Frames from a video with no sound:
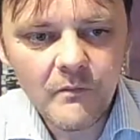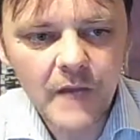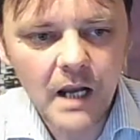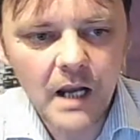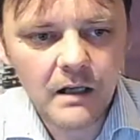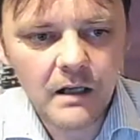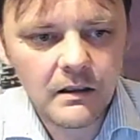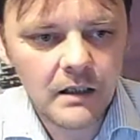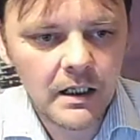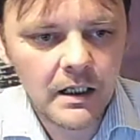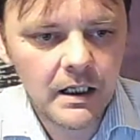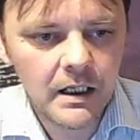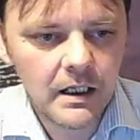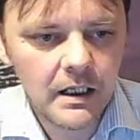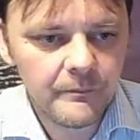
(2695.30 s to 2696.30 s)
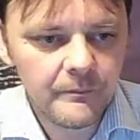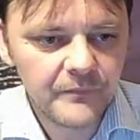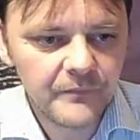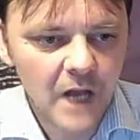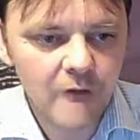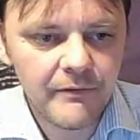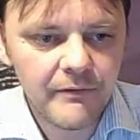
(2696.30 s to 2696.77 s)
Over
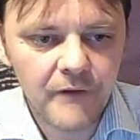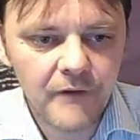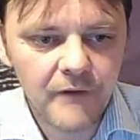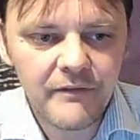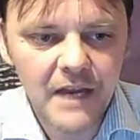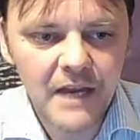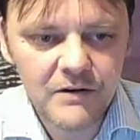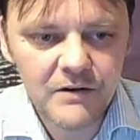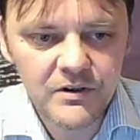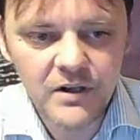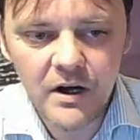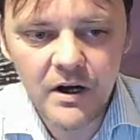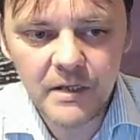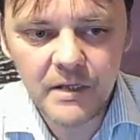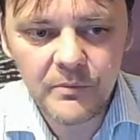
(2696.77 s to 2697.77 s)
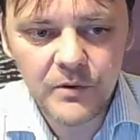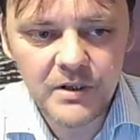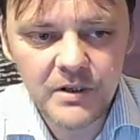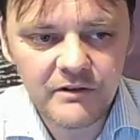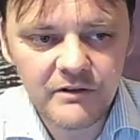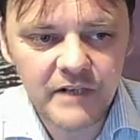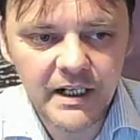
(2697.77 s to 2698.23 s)
5,000 died in Puerto
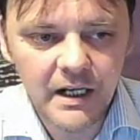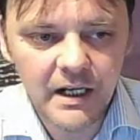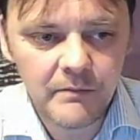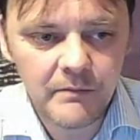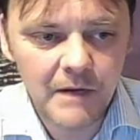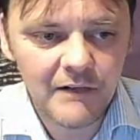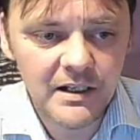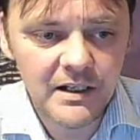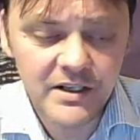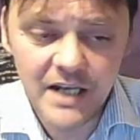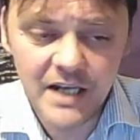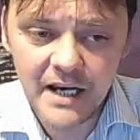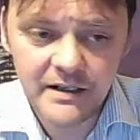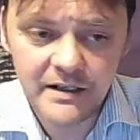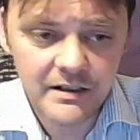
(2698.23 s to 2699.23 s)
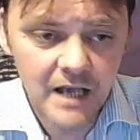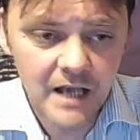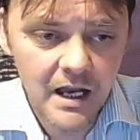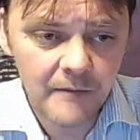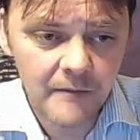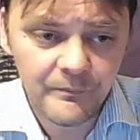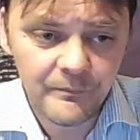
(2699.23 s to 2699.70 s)
Rico, Marilyn says.
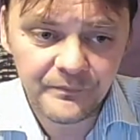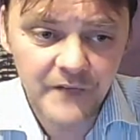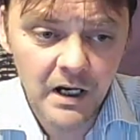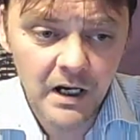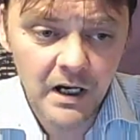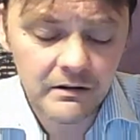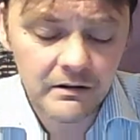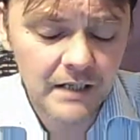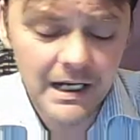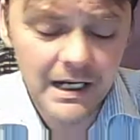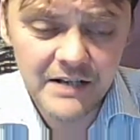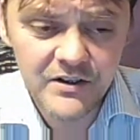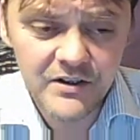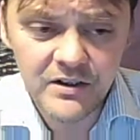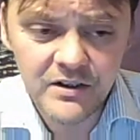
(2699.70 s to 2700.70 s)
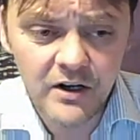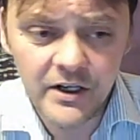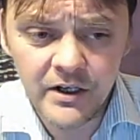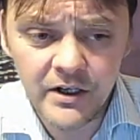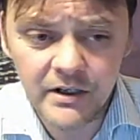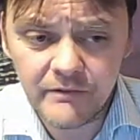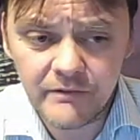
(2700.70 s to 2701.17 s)
The last I heard
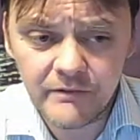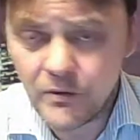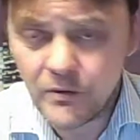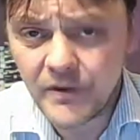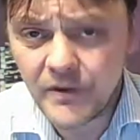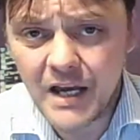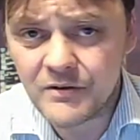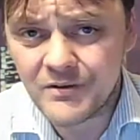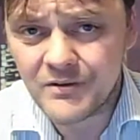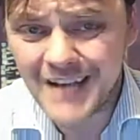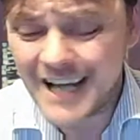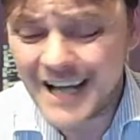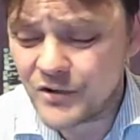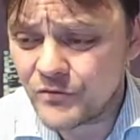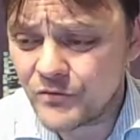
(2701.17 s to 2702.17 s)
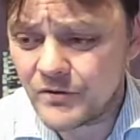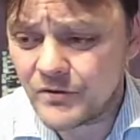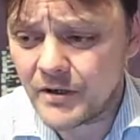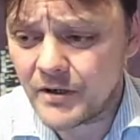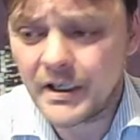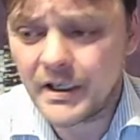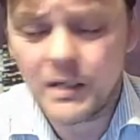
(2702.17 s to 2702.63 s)
of 4,800, I
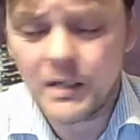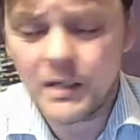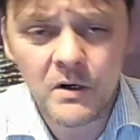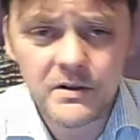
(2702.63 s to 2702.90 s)
think it was.